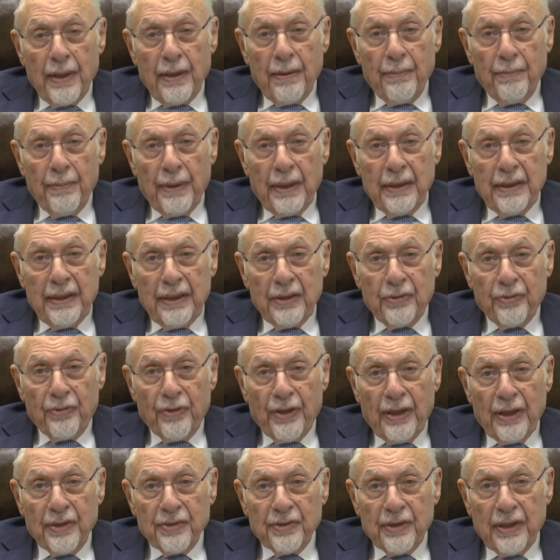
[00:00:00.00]
my late
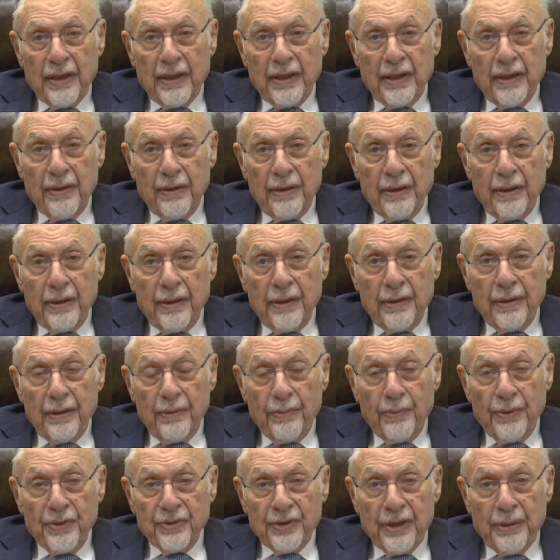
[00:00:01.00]
father uh,
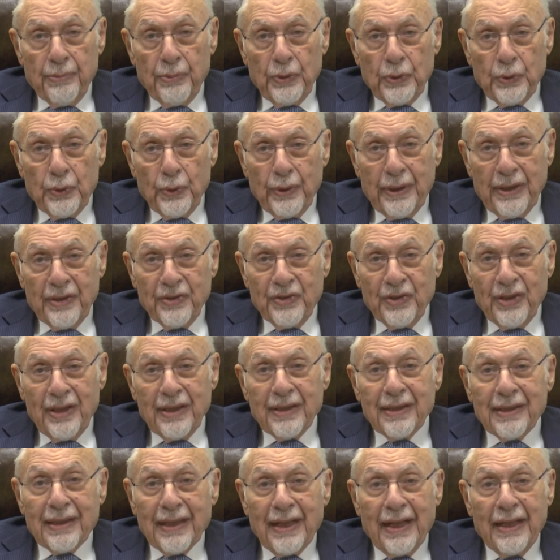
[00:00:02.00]
was able to get the
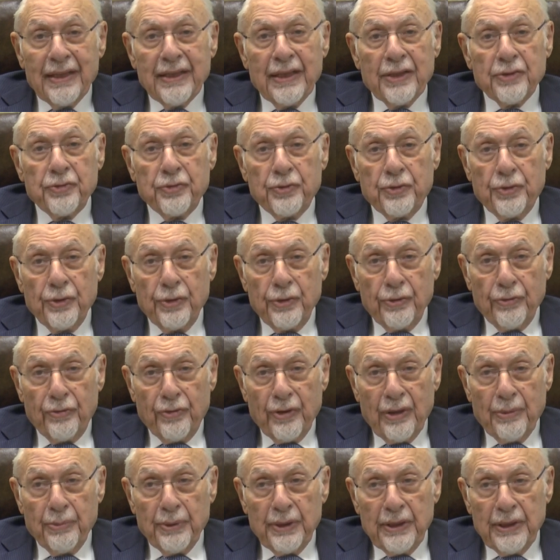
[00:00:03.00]
entire Stern
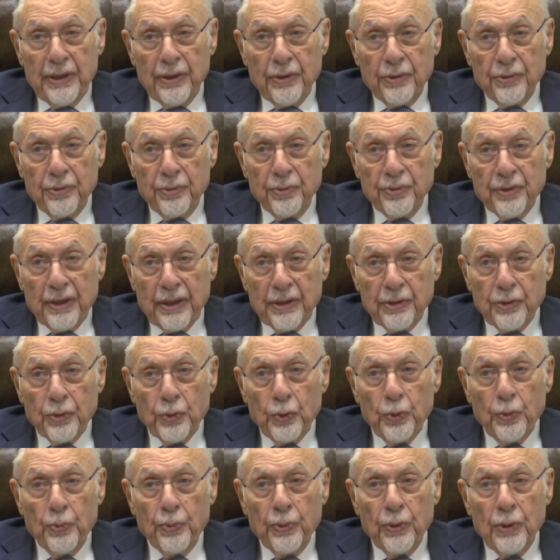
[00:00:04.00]
family onto that
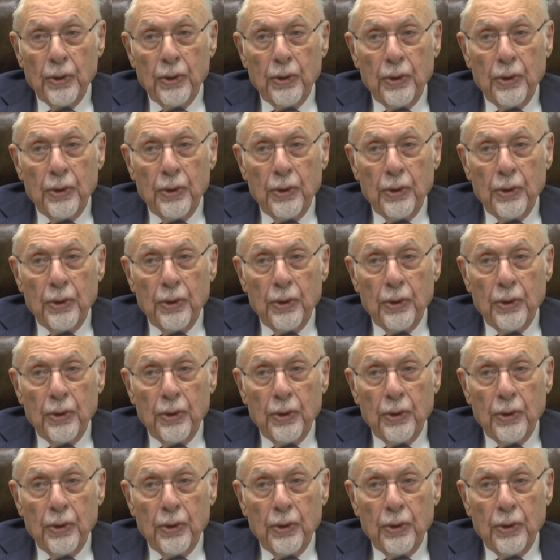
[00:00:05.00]
group.